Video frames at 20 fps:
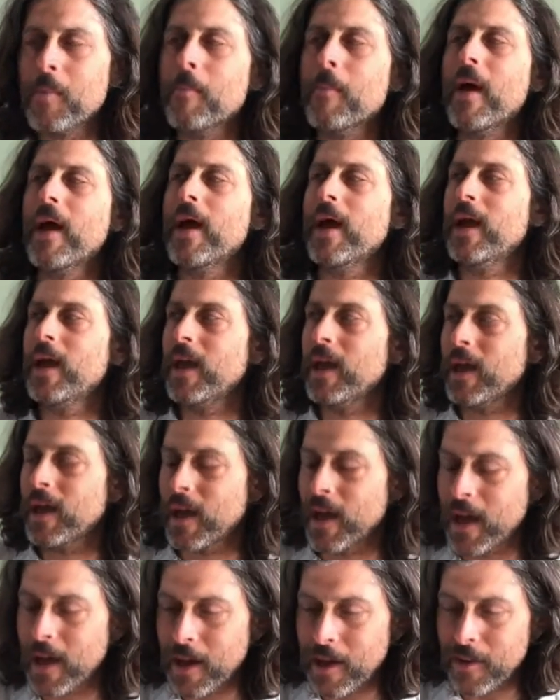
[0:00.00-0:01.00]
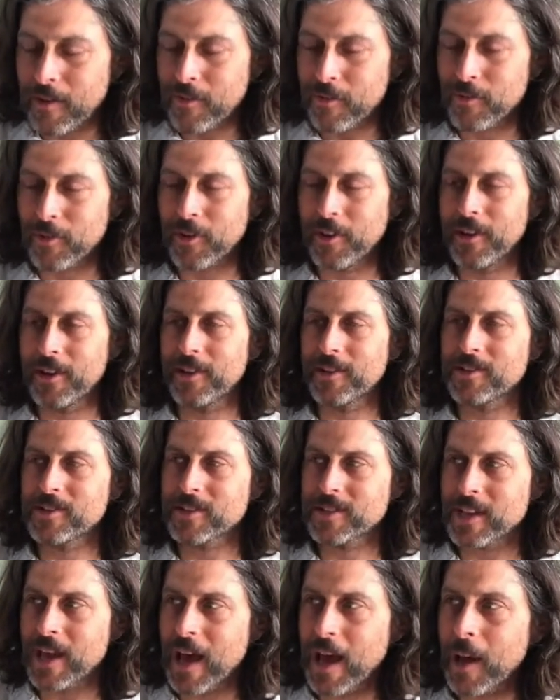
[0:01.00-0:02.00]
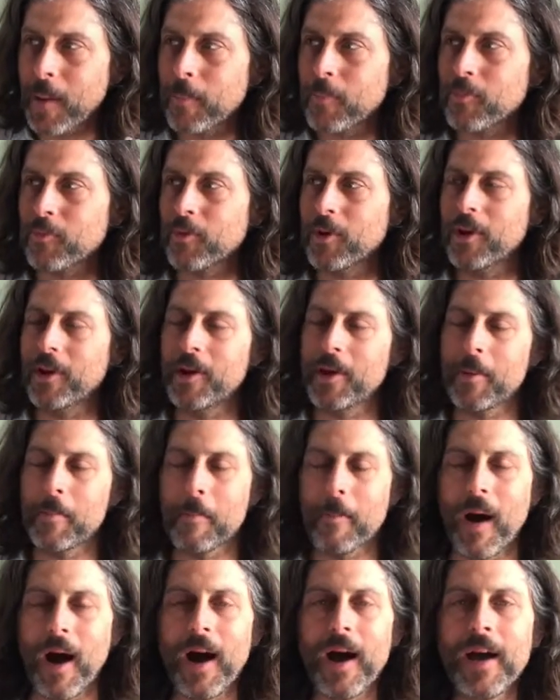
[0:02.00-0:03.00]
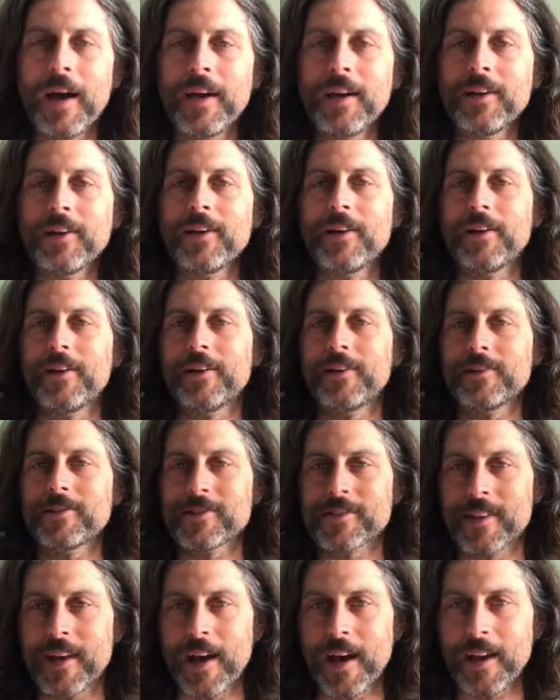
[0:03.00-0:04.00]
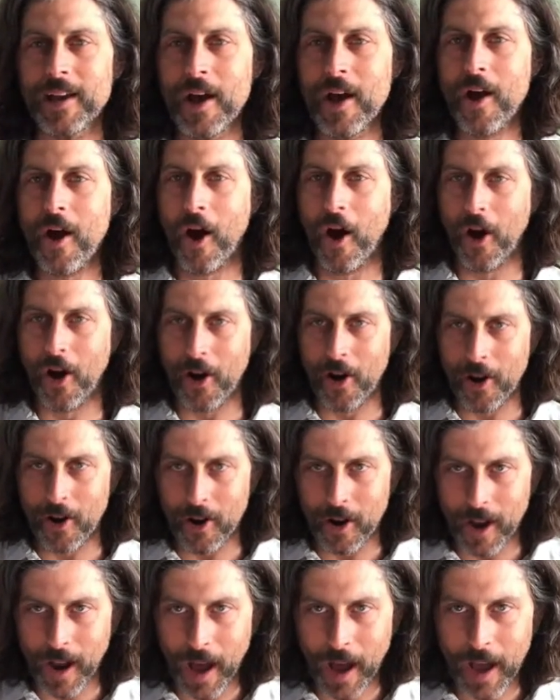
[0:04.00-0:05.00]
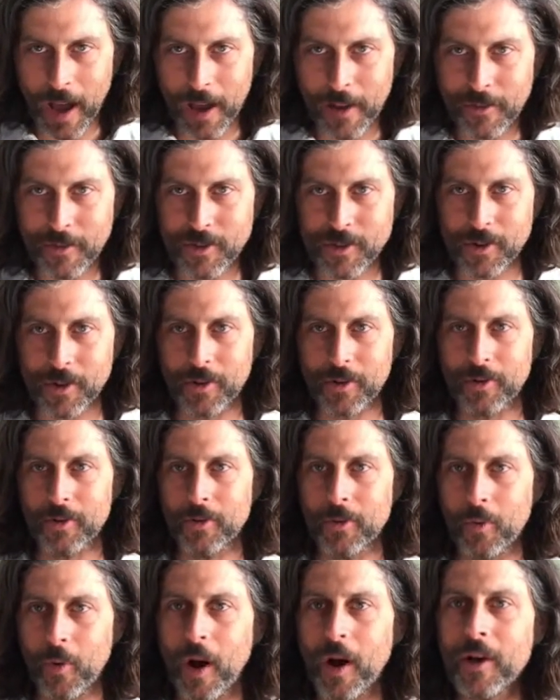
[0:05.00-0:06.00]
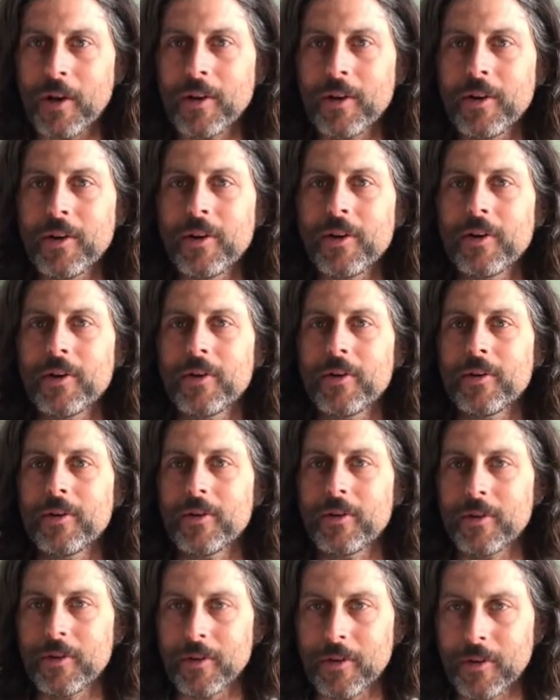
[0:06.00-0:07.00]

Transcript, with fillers: May every step remind us that our life's a wonder.